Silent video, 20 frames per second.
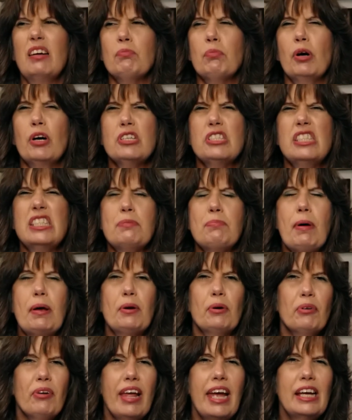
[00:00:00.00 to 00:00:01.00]
emergency
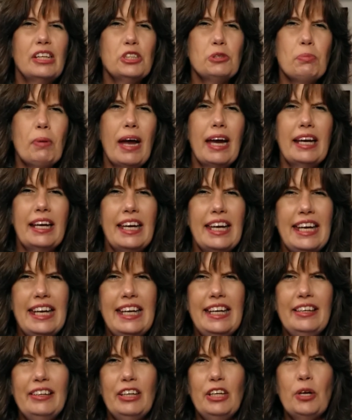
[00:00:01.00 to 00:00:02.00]
medical things you might
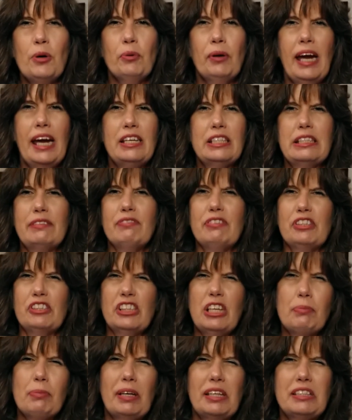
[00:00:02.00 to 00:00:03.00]
need, you know, in case if your
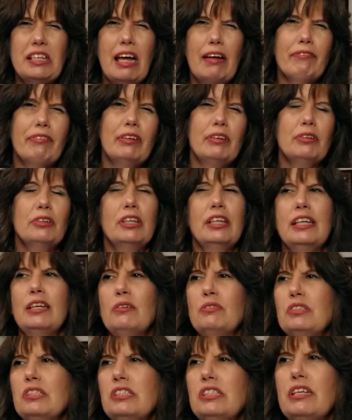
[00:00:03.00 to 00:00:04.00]
stomach's not feeling good, you
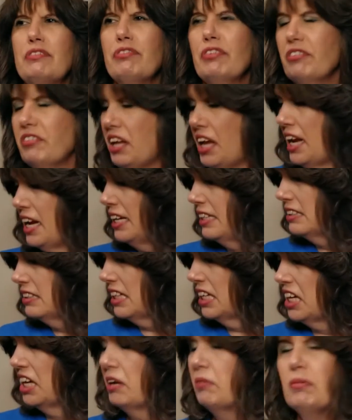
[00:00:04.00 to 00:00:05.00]
know, just different things.
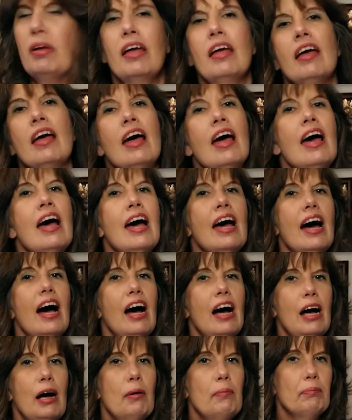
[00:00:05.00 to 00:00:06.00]
And um,
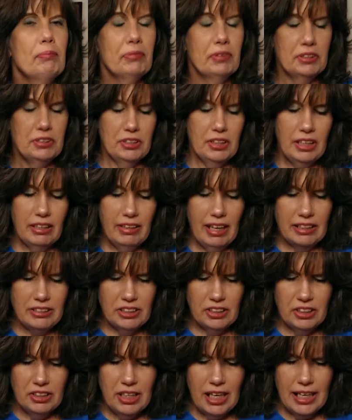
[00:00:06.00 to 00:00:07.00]
um, so
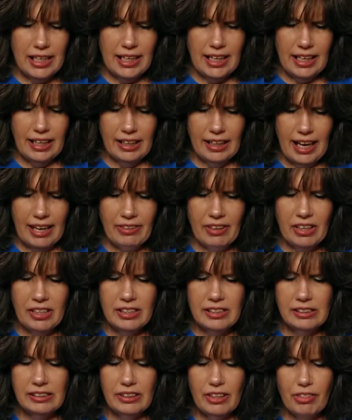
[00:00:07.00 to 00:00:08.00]
that's a good idea. And then
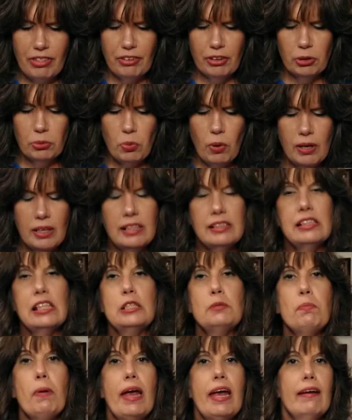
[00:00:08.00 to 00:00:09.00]
it's the third one, it
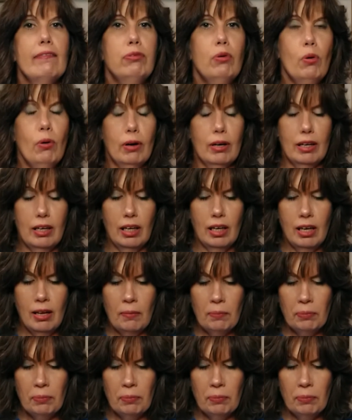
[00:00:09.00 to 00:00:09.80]
says pay it forward.